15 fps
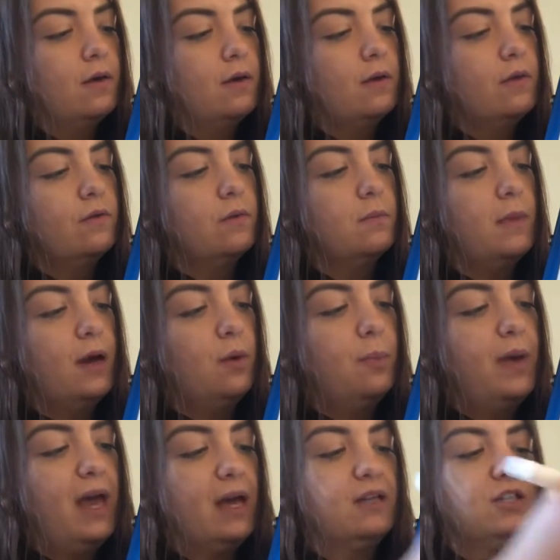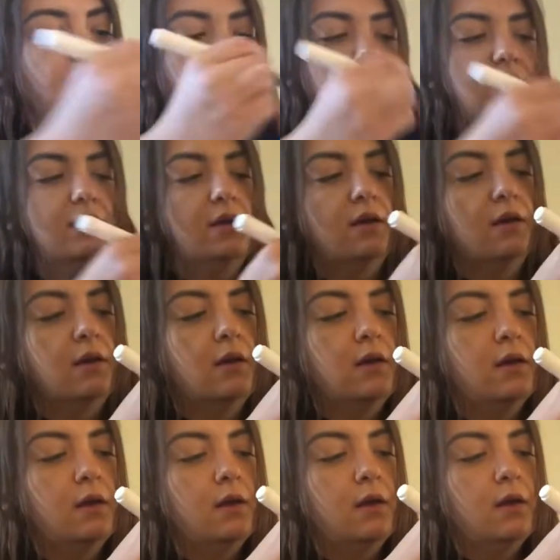some little pictures
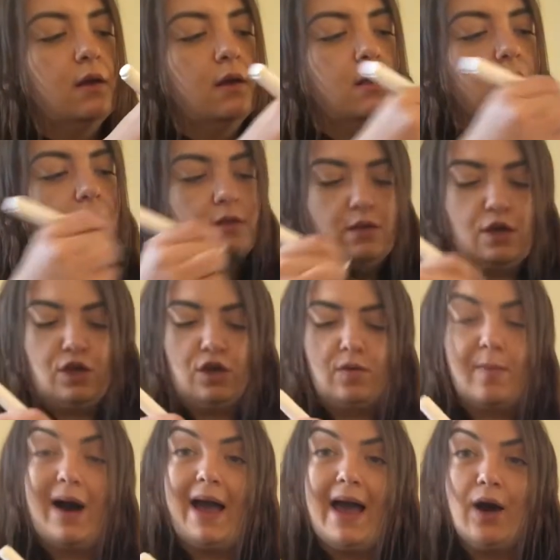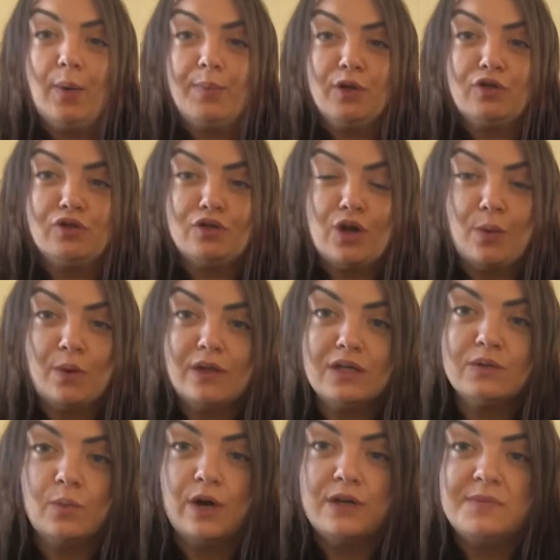that you might help you to know what
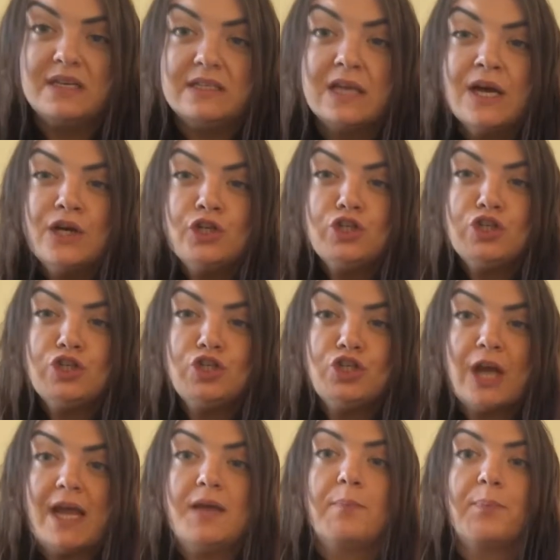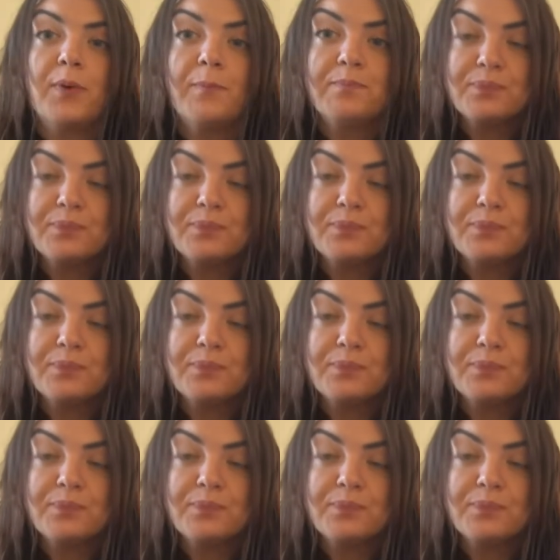this word means. Shape.